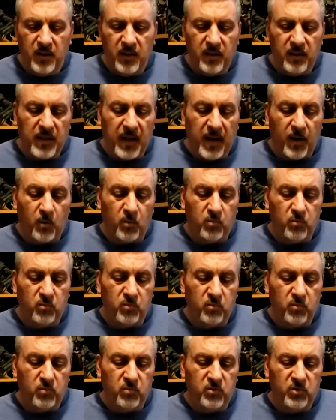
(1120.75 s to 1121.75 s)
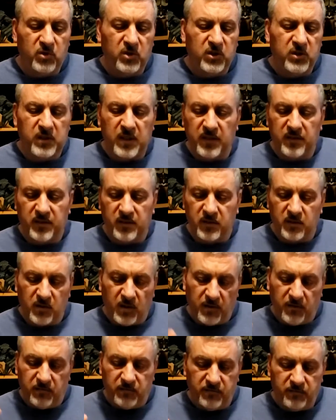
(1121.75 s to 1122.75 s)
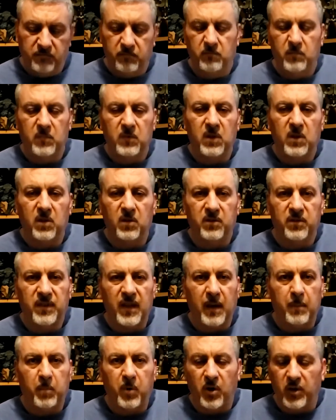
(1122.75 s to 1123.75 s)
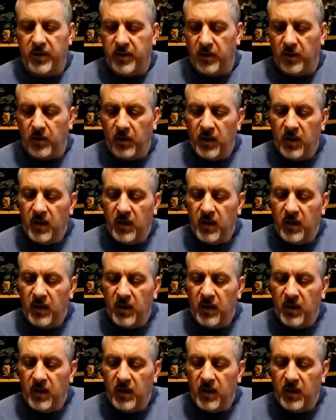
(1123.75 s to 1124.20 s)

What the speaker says: Now, just a little sidebar here.